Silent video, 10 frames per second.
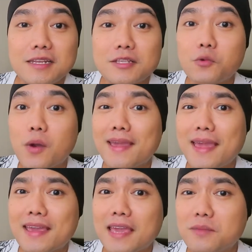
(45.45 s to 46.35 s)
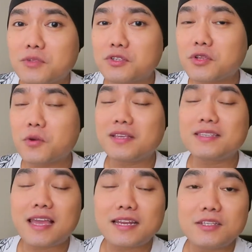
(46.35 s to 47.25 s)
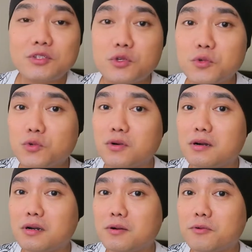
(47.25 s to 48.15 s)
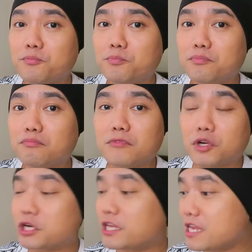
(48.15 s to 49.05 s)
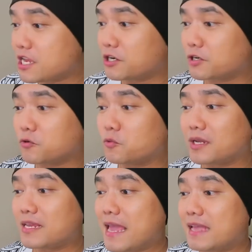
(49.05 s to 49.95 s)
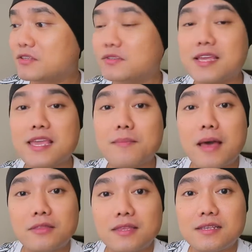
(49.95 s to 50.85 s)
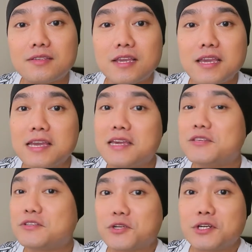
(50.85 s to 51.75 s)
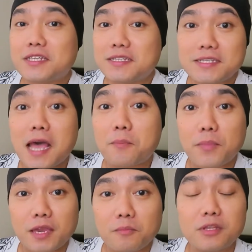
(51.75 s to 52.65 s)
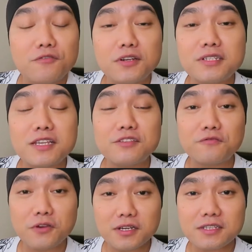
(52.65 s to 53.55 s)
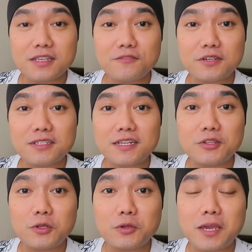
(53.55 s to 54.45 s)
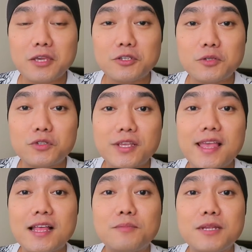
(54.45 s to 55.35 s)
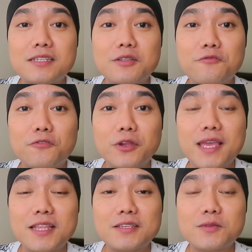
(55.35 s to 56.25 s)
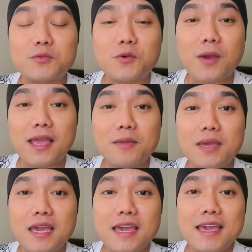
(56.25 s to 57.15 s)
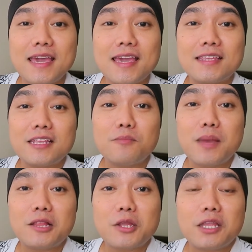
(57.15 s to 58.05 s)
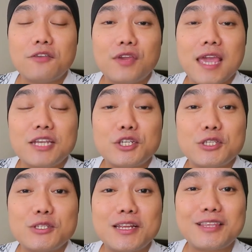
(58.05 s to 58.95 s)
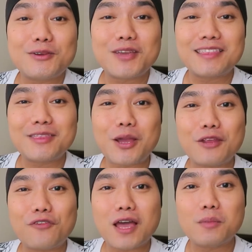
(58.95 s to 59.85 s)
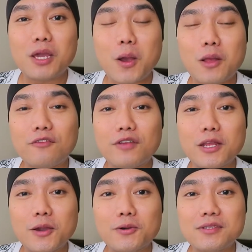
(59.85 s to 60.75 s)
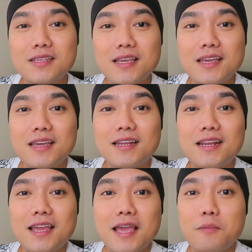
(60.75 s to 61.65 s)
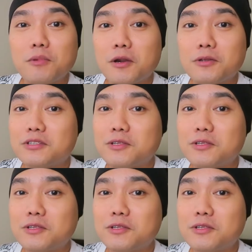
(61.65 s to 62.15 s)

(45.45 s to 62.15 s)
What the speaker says: That's why I am so excited to hear what he has to say about this certain topic. But first things first, if you're still new to my YouTube channel, please don't forget to subscribe, hit that bell notification so that you'll get notified by all the videos that I upload.